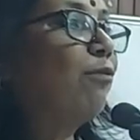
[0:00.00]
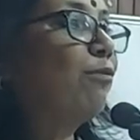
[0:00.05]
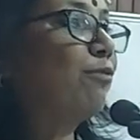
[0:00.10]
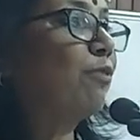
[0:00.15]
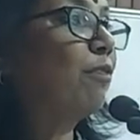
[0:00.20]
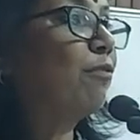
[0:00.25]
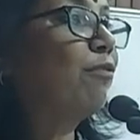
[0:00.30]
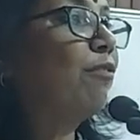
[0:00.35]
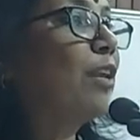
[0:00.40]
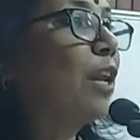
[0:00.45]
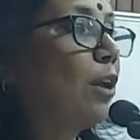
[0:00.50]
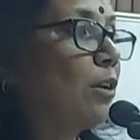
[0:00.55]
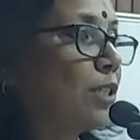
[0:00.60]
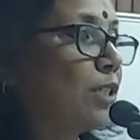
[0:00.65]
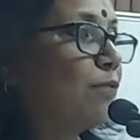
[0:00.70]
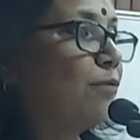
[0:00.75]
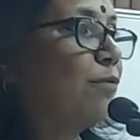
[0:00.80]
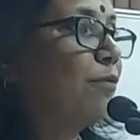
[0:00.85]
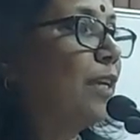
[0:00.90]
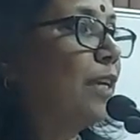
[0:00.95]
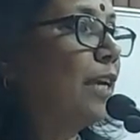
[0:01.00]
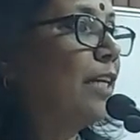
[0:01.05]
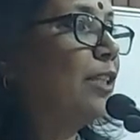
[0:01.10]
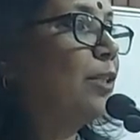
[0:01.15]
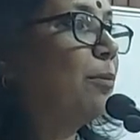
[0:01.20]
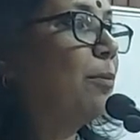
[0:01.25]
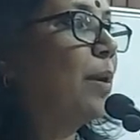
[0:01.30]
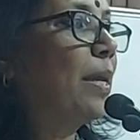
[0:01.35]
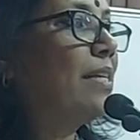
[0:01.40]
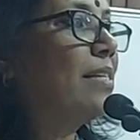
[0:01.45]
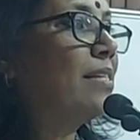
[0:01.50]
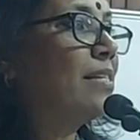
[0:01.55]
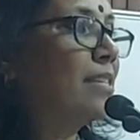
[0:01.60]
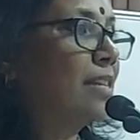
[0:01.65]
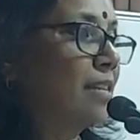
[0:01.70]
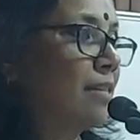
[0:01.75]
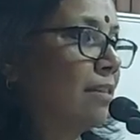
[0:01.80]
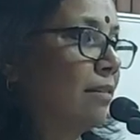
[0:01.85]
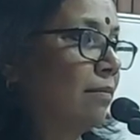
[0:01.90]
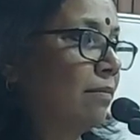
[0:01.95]
of philosophy at
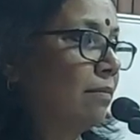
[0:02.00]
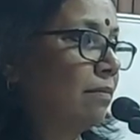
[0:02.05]
Basel.